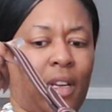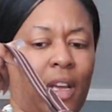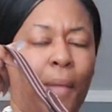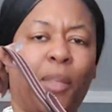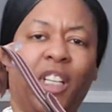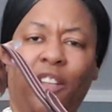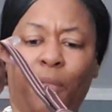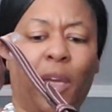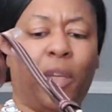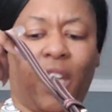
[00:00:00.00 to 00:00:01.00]
I believe
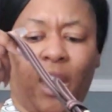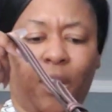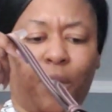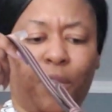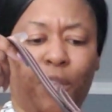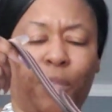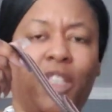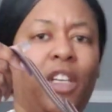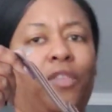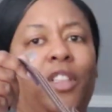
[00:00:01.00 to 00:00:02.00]
maybe ecru,
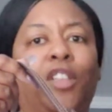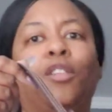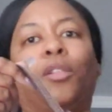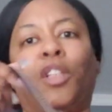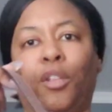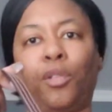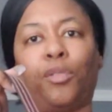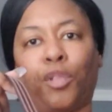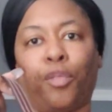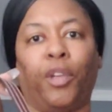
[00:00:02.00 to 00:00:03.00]
but definitely, you know, the
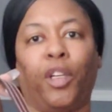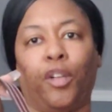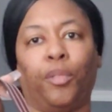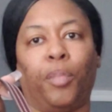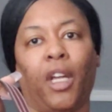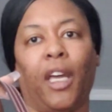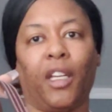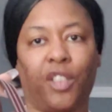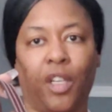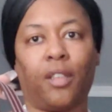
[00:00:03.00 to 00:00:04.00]
usual trio,
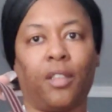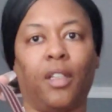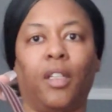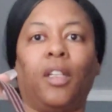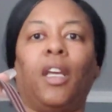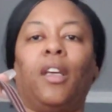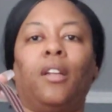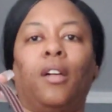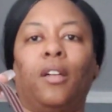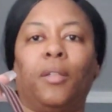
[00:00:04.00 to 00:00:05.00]
black, chestnut,
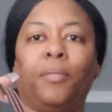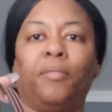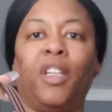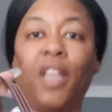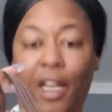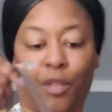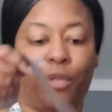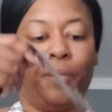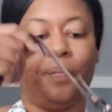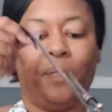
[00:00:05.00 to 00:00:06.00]
and um,
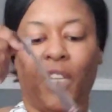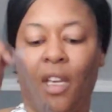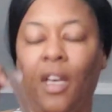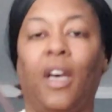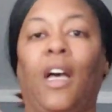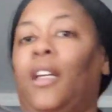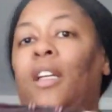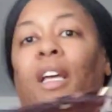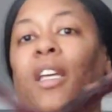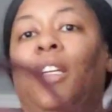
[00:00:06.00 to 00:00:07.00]
natural. I did
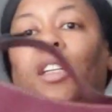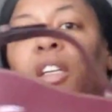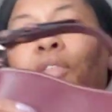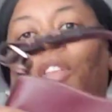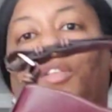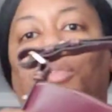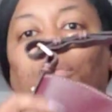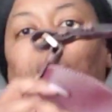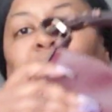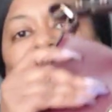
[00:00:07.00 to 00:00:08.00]
not get any of
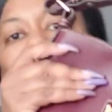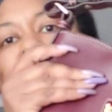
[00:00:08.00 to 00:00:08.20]
those.